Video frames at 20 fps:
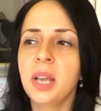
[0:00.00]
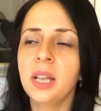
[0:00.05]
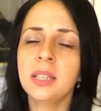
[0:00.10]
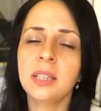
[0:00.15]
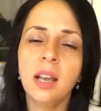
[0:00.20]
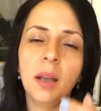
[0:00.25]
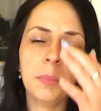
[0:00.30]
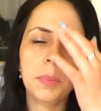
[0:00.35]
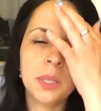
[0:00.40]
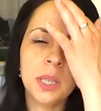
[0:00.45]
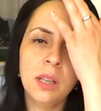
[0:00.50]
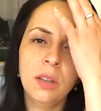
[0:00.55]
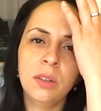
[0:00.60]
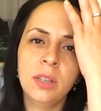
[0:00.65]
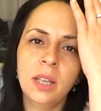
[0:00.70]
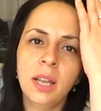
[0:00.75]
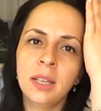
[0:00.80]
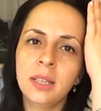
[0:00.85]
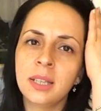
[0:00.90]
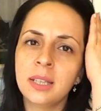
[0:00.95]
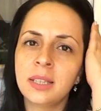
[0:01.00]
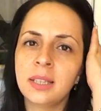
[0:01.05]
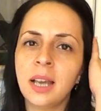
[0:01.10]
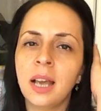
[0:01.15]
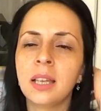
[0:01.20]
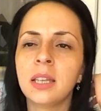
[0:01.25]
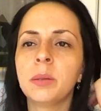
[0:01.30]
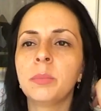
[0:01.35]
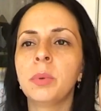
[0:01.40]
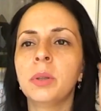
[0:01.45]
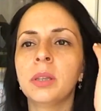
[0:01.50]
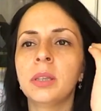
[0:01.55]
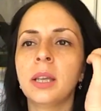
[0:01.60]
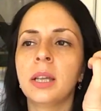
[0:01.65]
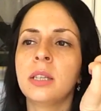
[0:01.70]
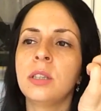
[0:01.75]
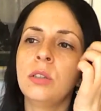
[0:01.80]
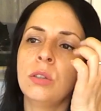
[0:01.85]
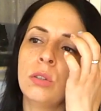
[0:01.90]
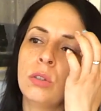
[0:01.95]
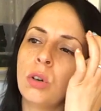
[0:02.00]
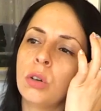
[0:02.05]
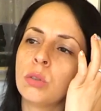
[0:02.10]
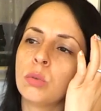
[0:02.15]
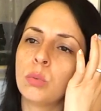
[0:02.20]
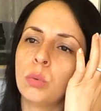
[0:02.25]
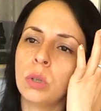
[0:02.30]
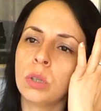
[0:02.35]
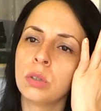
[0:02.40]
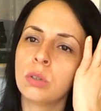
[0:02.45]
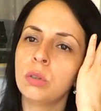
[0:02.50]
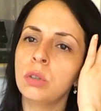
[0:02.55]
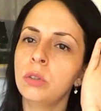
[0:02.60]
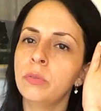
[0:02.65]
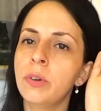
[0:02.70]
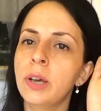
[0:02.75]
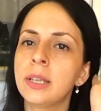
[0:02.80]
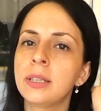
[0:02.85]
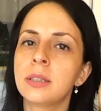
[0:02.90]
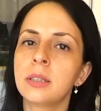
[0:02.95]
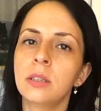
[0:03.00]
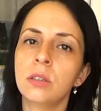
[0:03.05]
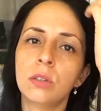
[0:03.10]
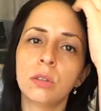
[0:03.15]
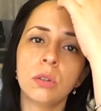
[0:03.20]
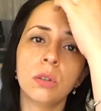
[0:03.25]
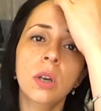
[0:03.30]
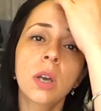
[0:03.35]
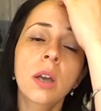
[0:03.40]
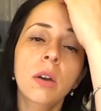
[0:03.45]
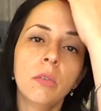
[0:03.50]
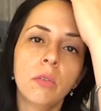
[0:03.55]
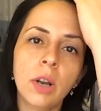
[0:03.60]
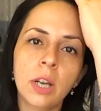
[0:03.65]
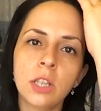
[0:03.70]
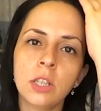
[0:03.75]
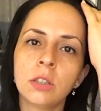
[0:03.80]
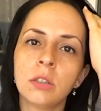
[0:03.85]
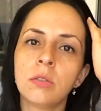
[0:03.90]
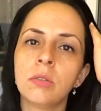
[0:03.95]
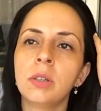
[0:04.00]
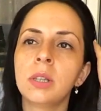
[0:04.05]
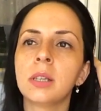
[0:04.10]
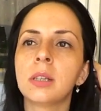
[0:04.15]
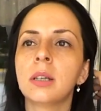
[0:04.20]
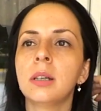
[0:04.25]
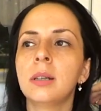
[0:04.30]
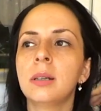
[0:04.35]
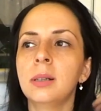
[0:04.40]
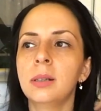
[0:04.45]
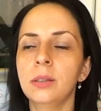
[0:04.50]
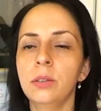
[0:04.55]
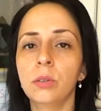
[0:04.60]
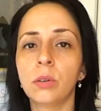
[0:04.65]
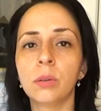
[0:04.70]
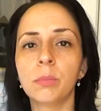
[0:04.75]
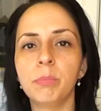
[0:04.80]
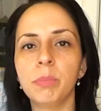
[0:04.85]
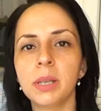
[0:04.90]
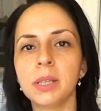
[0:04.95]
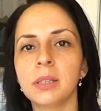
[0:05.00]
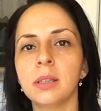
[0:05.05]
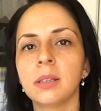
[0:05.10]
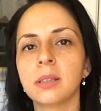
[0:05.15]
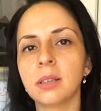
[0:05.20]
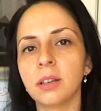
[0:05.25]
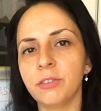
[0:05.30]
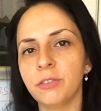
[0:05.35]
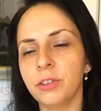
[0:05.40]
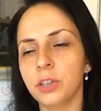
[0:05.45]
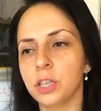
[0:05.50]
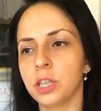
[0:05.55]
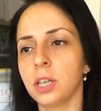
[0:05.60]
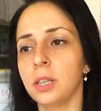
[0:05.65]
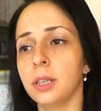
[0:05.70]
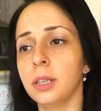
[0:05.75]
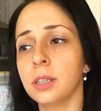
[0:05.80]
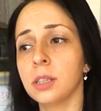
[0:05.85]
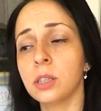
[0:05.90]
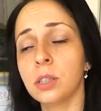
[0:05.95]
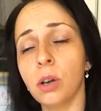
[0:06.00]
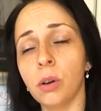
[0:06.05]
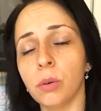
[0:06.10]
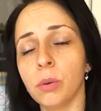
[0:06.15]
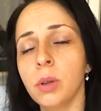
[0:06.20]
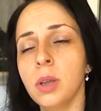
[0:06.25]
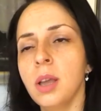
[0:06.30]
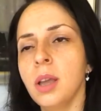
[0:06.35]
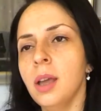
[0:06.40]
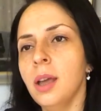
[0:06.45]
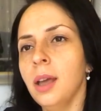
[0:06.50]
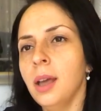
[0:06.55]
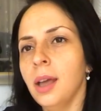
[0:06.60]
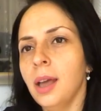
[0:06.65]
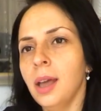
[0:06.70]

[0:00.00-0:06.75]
it's absolutely understandable that you don't want to invest into registering your business officially. So